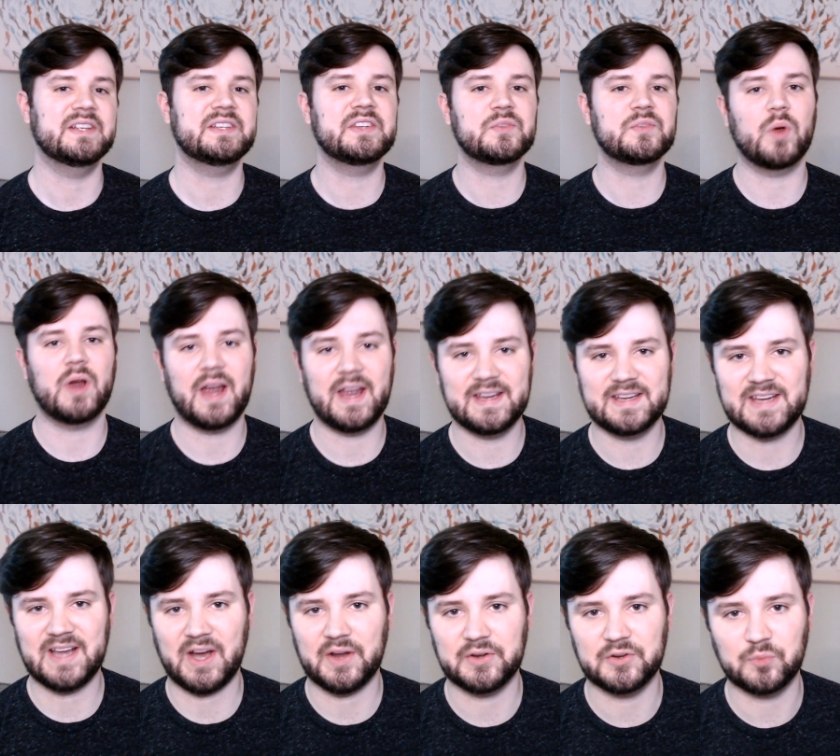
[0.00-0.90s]
is where I
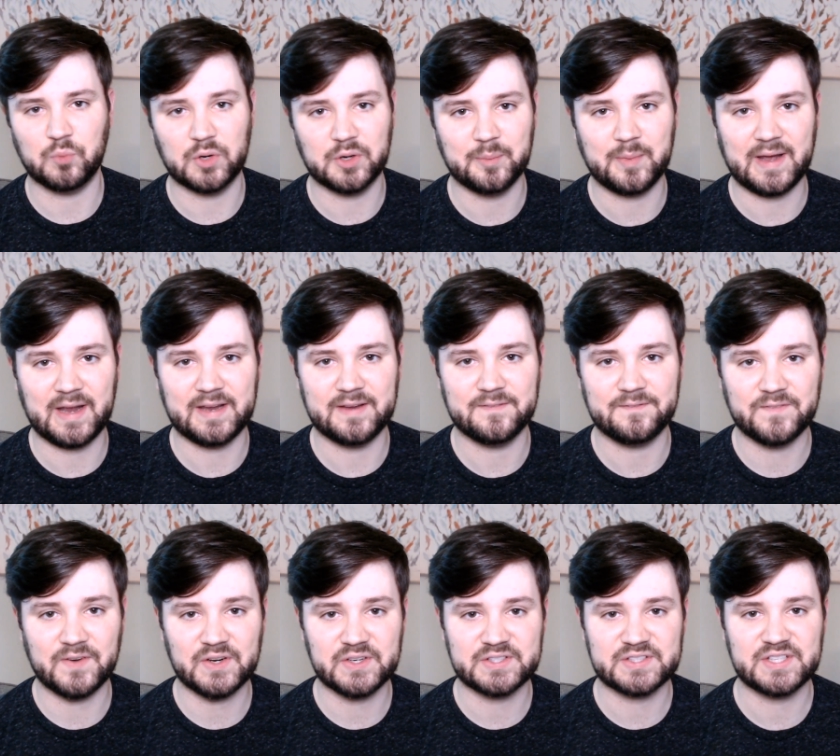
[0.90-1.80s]
encountered one of my
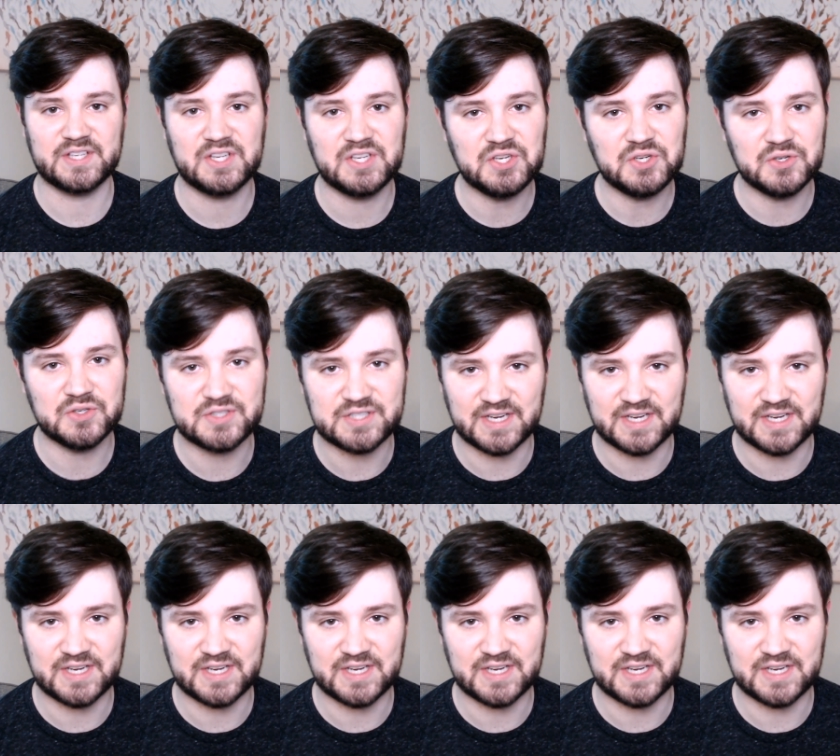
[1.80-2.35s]
first huge